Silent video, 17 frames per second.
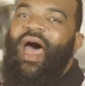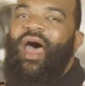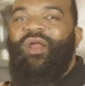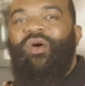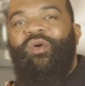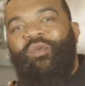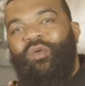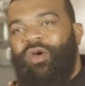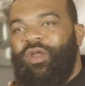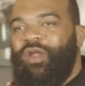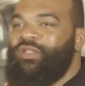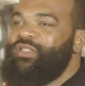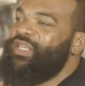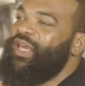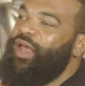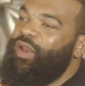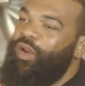I don't want to
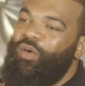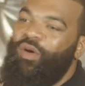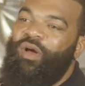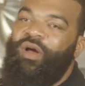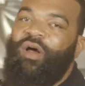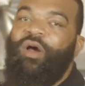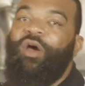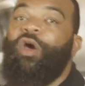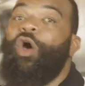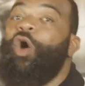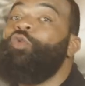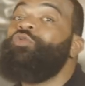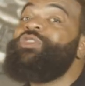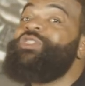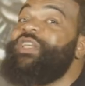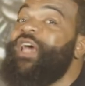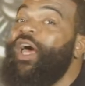tell on her.
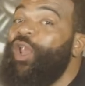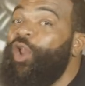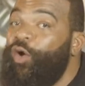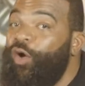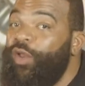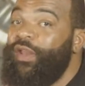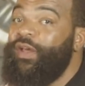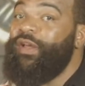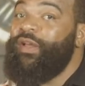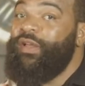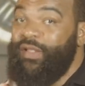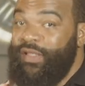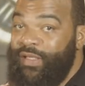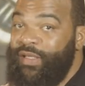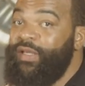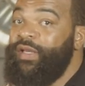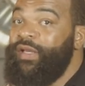Go tell on her.
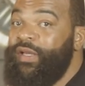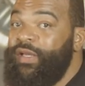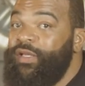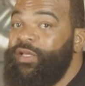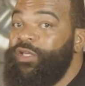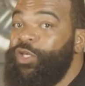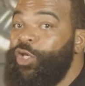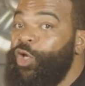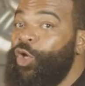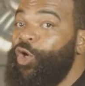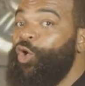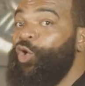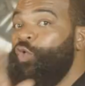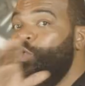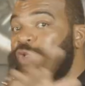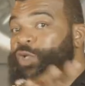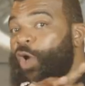
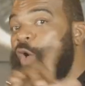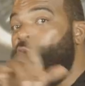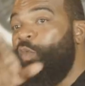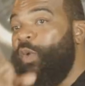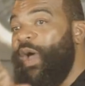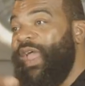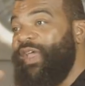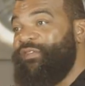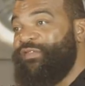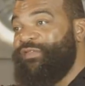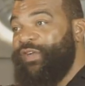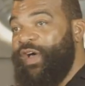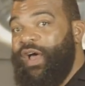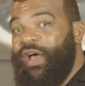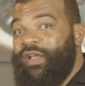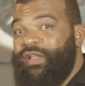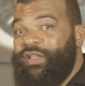You don't wait
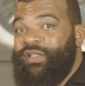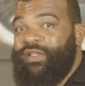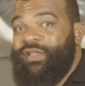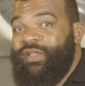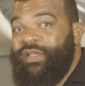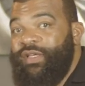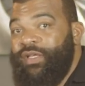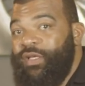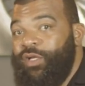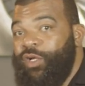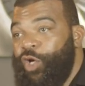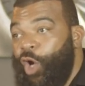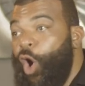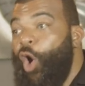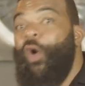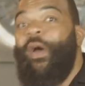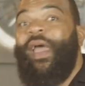for her.
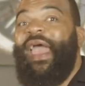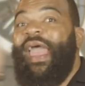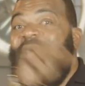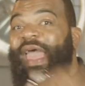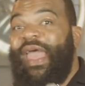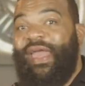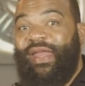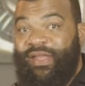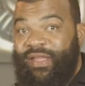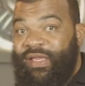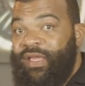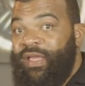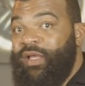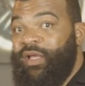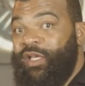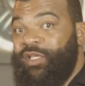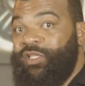Go ahead,
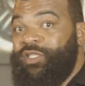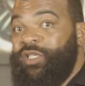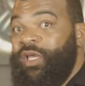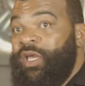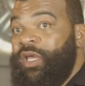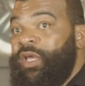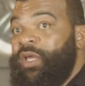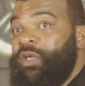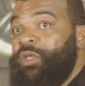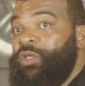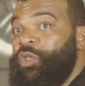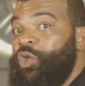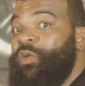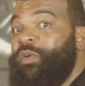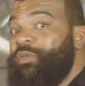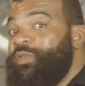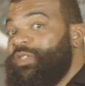because
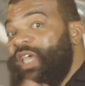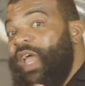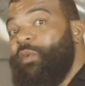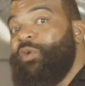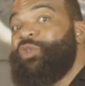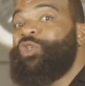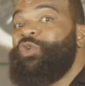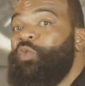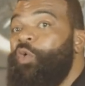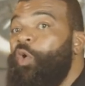you can say what you